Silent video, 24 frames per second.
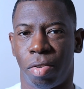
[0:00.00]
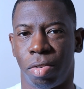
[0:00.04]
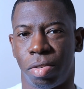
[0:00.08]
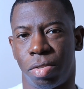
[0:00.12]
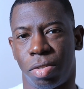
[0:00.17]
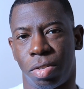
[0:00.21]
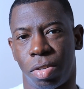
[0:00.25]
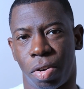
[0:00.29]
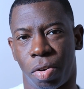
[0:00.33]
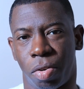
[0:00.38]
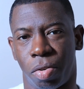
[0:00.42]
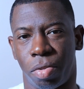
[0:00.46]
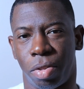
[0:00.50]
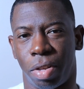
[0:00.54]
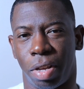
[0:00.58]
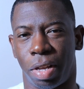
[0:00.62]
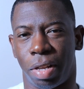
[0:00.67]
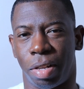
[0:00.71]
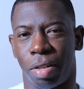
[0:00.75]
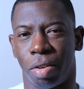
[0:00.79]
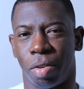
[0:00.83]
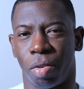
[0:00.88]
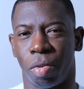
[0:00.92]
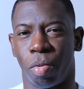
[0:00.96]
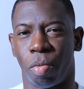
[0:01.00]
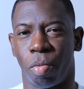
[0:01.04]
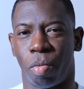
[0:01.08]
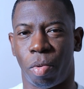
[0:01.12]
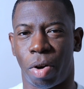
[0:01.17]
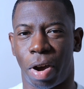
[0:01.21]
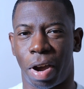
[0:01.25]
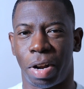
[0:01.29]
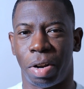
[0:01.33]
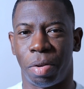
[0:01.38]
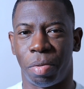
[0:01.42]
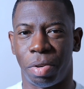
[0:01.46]
So then
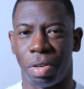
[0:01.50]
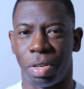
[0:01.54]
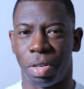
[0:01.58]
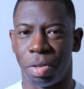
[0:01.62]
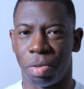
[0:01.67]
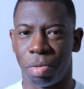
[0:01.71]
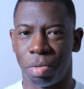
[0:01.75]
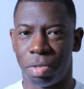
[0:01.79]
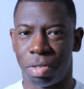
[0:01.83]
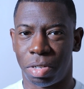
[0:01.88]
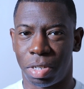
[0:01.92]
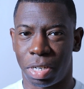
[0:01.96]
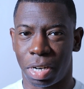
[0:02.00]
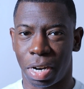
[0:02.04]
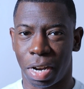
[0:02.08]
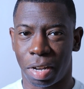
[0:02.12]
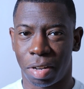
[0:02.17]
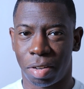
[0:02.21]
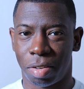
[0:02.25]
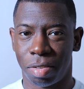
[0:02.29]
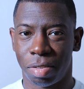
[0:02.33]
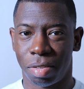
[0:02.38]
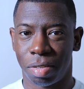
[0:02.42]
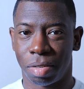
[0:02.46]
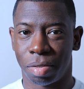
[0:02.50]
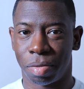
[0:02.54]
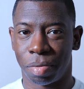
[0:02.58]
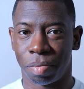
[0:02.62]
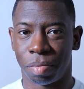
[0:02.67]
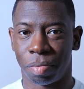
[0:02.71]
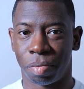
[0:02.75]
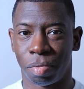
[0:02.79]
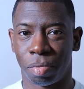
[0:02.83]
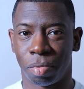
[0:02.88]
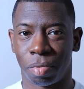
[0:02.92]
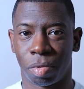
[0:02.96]
why do we use gels?
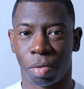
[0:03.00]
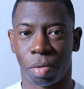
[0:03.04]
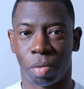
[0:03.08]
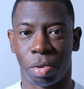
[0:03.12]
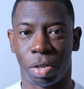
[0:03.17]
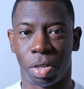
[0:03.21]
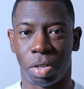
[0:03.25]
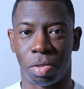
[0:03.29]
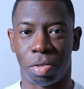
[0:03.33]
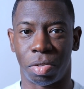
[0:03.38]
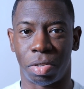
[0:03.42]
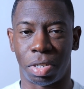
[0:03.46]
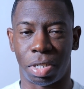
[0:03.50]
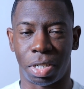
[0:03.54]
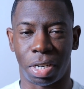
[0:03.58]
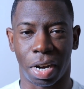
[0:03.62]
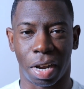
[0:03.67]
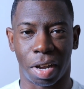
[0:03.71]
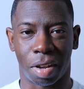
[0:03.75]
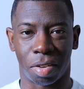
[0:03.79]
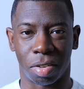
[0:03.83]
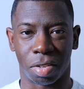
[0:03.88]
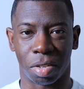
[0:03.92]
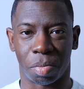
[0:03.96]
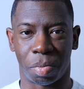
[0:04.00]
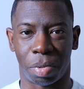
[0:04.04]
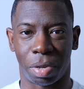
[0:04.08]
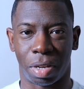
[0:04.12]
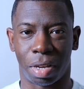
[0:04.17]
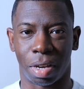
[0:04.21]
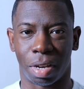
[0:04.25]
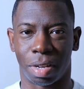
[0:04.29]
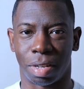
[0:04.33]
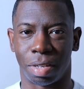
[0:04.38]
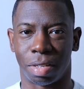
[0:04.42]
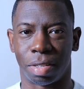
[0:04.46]
We use gels
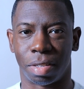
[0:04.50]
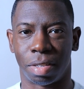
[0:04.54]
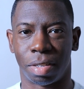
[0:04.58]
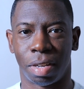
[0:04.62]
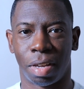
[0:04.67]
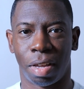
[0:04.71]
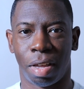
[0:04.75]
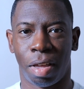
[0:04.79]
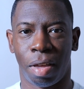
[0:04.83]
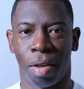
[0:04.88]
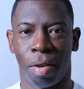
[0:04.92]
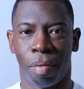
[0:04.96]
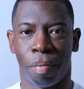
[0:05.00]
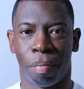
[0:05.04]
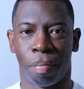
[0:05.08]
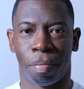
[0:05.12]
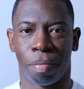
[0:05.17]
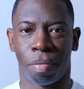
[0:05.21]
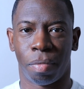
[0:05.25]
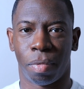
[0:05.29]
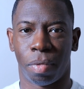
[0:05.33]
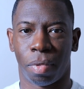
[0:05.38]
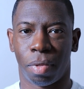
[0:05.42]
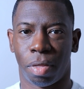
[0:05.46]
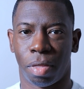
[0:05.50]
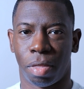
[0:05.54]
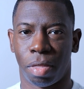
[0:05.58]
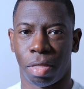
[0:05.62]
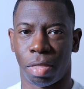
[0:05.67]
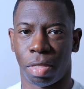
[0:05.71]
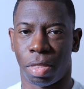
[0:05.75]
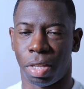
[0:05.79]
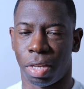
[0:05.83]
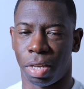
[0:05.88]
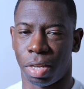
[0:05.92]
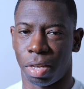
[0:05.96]
because
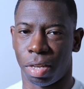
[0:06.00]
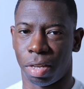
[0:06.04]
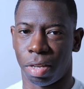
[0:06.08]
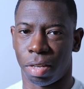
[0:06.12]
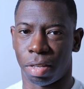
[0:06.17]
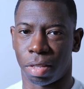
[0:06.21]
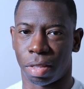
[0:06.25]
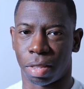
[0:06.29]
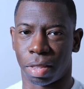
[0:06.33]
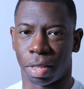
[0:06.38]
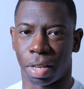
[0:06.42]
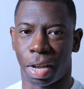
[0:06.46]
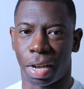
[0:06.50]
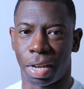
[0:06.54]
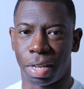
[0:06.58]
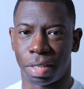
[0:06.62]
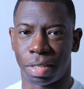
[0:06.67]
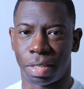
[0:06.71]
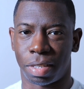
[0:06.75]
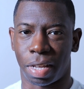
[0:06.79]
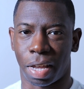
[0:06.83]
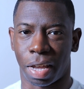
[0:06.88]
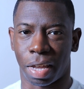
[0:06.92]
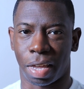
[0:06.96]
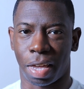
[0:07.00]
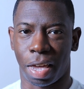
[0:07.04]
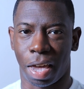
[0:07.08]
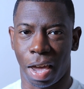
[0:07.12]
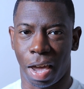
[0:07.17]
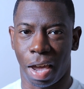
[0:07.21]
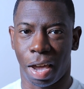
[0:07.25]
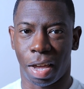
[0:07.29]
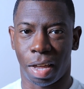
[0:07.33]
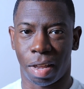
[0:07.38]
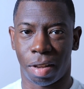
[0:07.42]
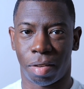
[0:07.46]
the lights that
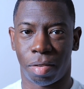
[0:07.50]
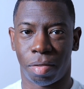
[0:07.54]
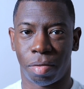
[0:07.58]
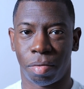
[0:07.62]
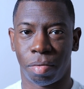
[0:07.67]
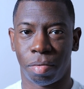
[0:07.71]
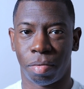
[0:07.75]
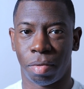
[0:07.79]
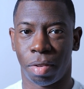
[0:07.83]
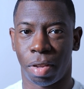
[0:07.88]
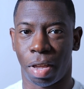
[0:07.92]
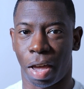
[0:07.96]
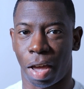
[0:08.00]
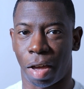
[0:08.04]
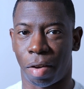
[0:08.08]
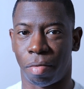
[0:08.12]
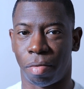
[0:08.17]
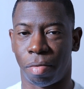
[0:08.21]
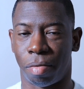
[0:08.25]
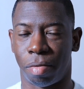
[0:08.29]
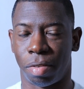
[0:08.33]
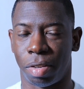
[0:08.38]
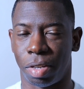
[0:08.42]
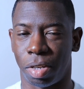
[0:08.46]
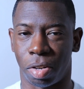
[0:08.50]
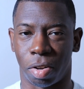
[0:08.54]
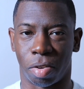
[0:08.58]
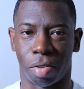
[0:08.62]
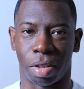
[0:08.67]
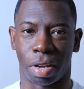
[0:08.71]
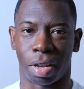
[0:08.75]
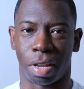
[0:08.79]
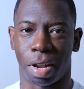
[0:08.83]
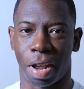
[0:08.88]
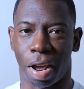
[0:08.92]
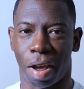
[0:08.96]
can have,
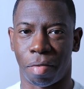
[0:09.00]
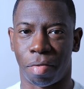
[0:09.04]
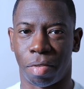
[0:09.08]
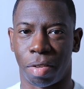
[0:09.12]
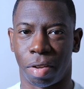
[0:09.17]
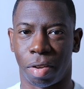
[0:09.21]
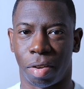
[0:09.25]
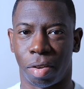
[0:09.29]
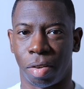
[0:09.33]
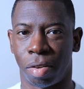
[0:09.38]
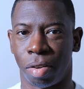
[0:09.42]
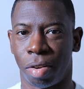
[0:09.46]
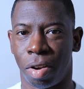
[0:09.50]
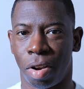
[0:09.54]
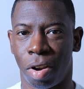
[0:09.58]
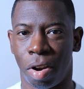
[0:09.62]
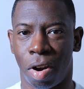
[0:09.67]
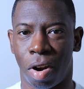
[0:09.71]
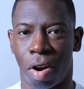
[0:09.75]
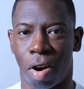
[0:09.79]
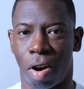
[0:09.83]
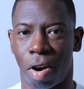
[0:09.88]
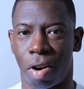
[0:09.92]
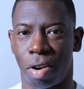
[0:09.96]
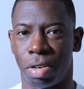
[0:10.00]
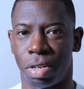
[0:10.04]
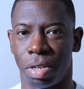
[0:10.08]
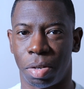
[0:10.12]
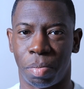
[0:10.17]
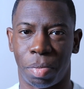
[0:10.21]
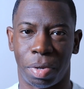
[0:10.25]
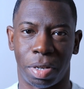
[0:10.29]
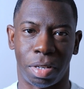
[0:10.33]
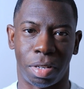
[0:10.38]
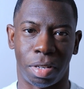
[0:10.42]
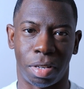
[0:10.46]
they can have the
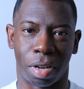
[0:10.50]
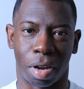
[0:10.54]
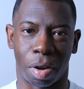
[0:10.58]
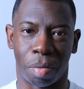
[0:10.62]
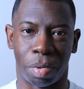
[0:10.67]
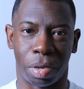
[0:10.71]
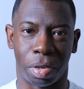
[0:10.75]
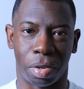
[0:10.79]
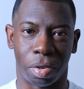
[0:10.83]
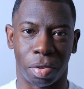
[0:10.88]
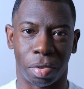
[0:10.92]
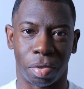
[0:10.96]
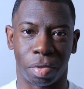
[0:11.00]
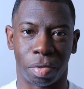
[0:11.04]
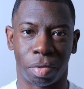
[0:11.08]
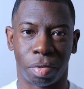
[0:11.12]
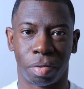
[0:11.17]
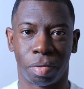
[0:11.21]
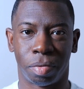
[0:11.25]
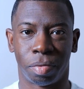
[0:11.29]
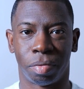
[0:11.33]
RGBW